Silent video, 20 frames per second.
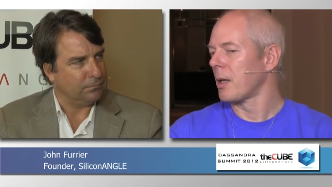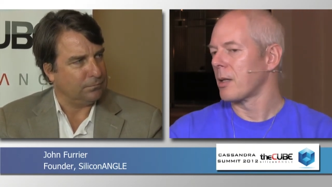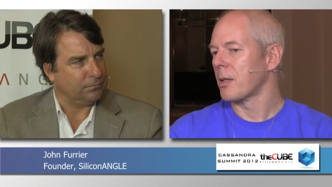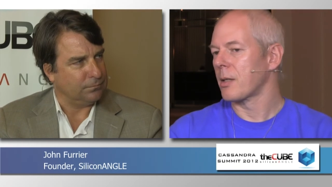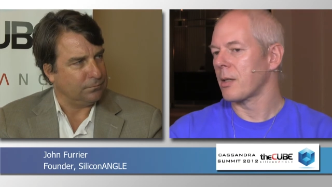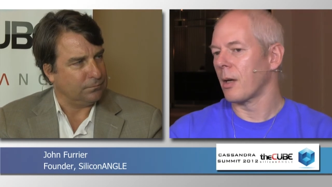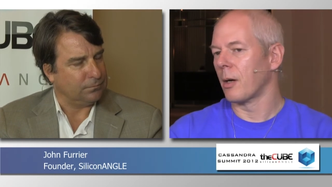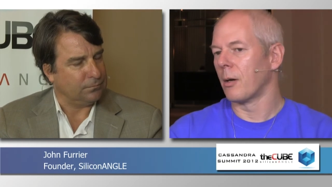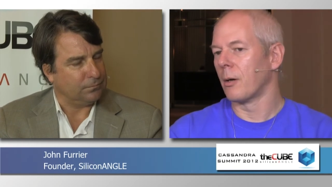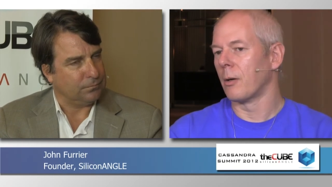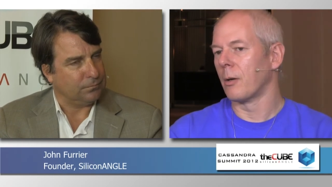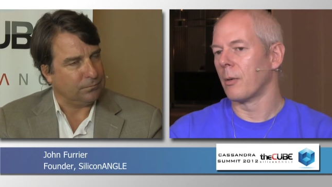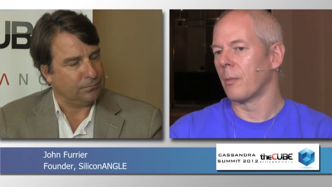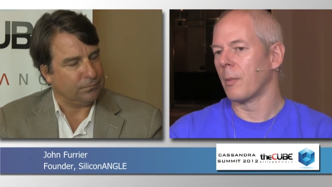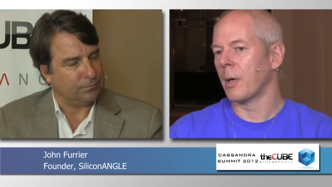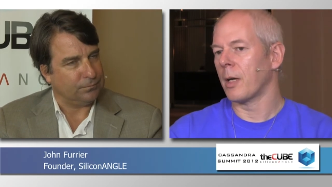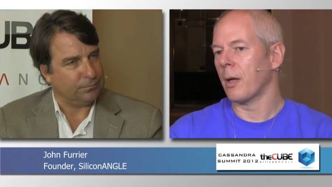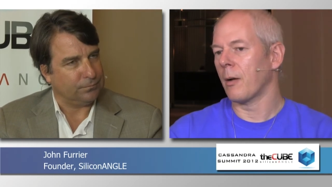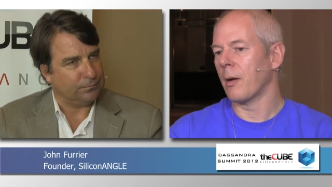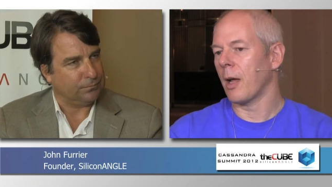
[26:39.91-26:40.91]
Speaker 1: So
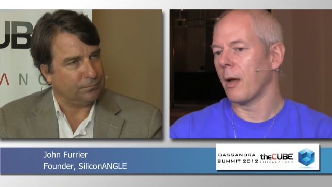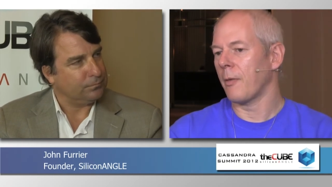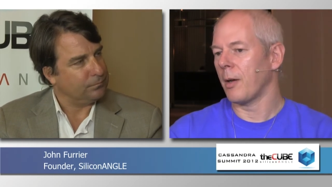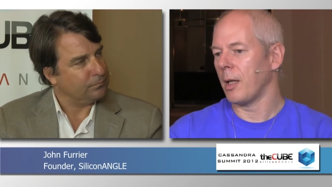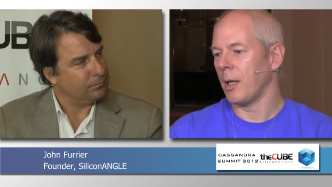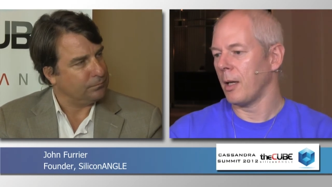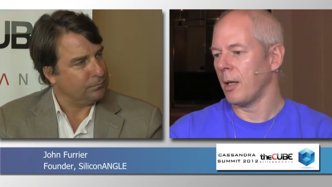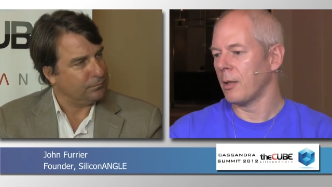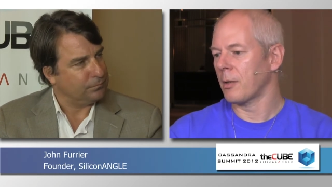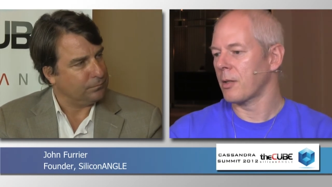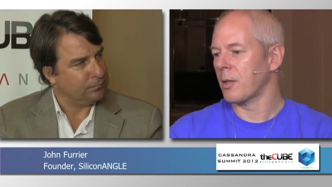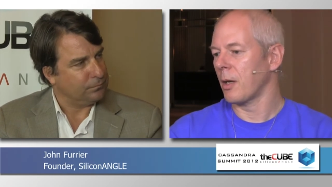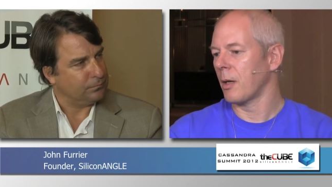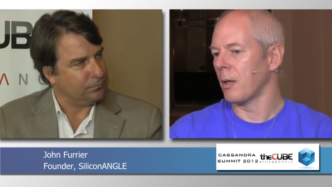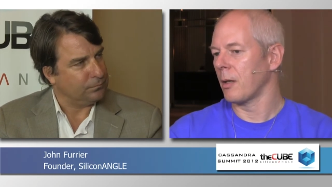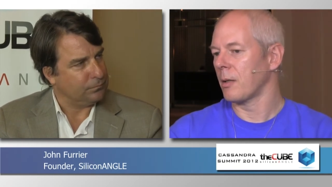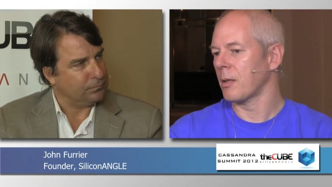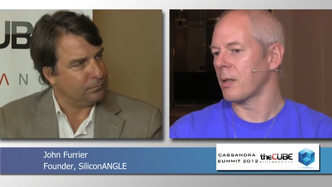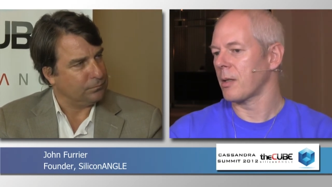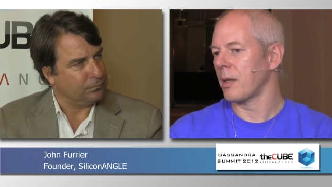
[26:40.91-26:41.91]
we don't have any
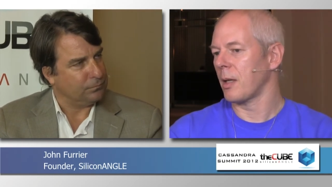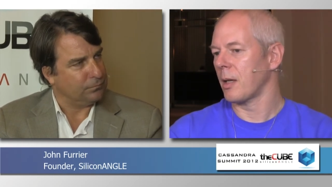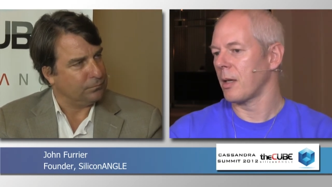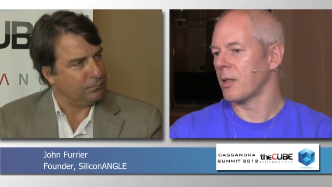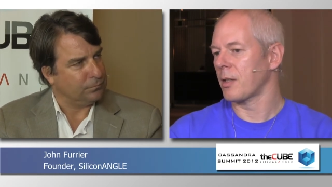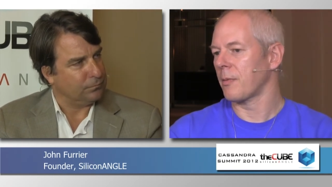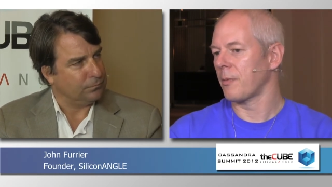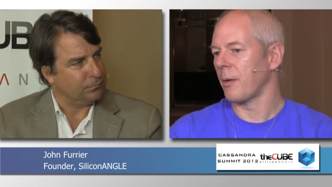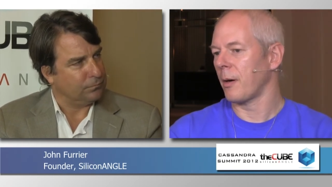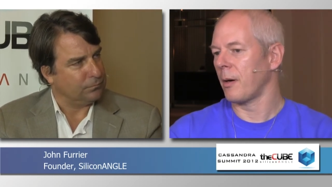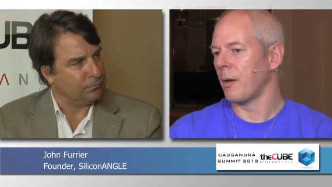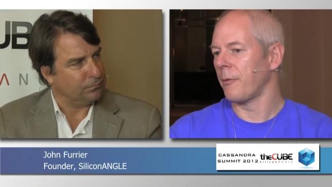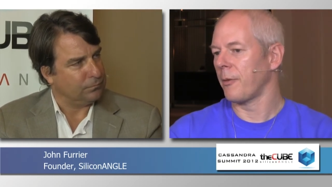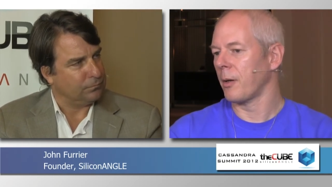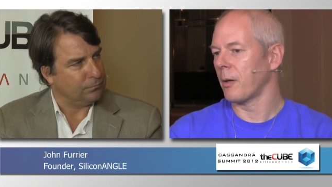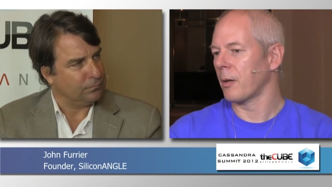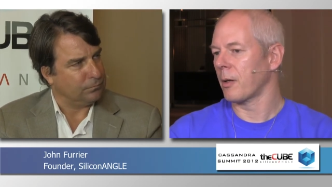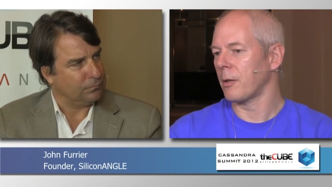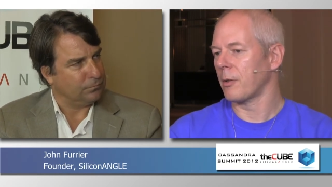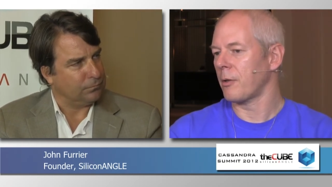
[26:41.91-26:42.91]
interns, there's very
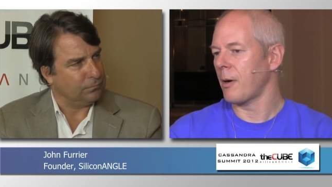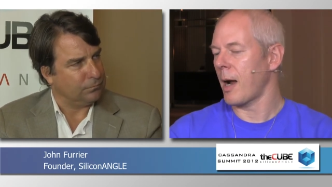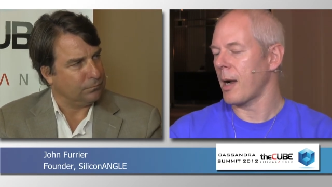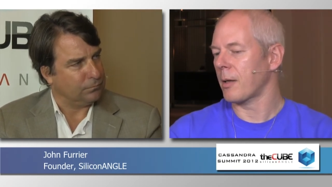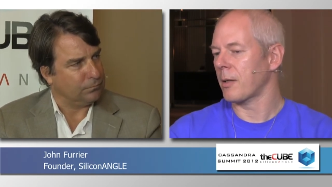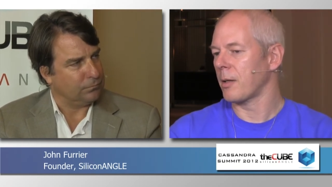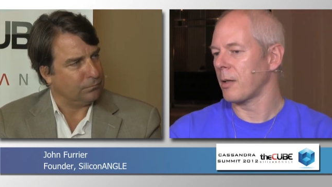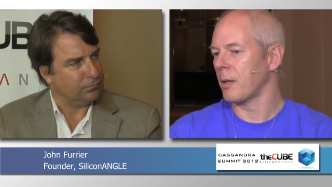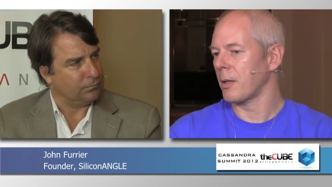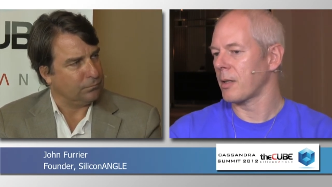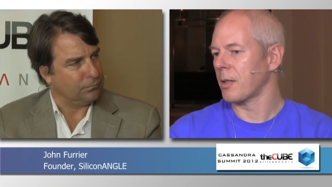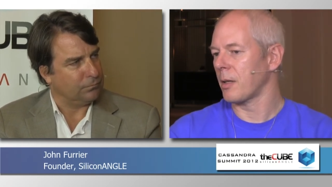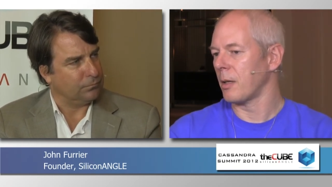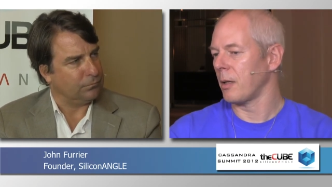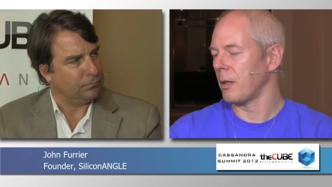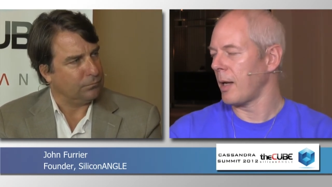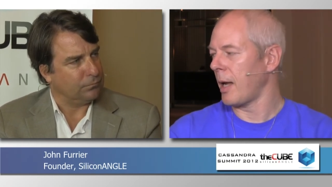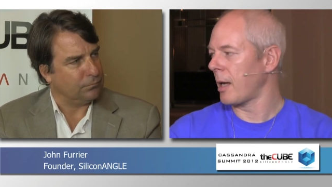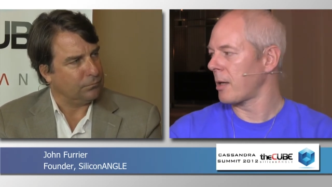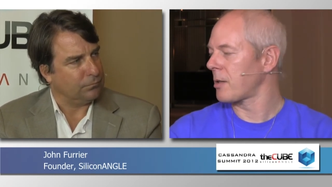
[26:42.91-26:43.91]
few contractors
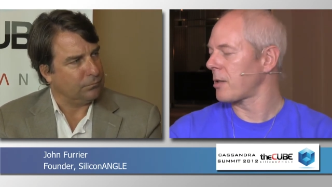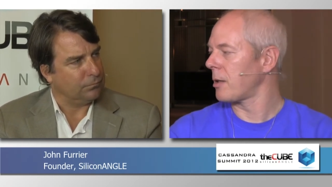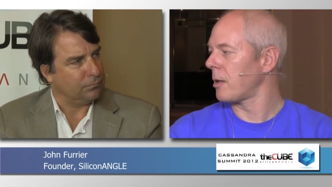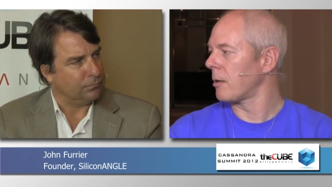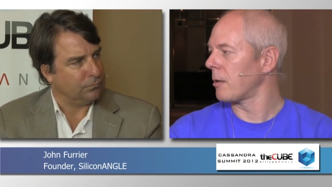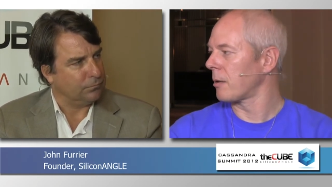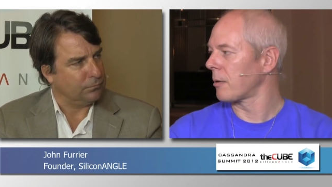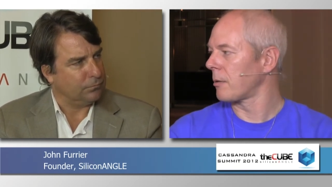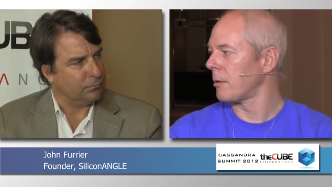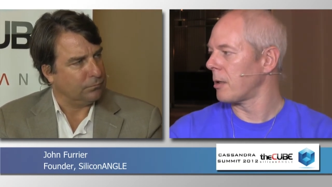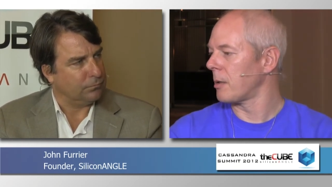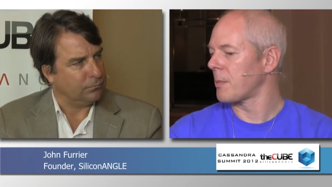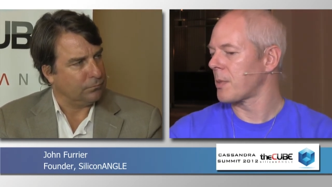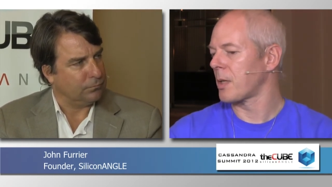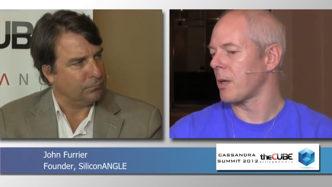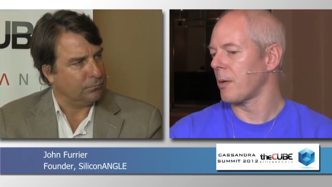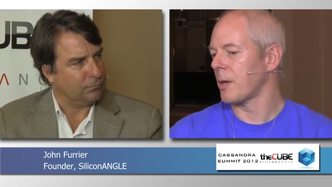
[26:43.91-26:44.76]
and external groups.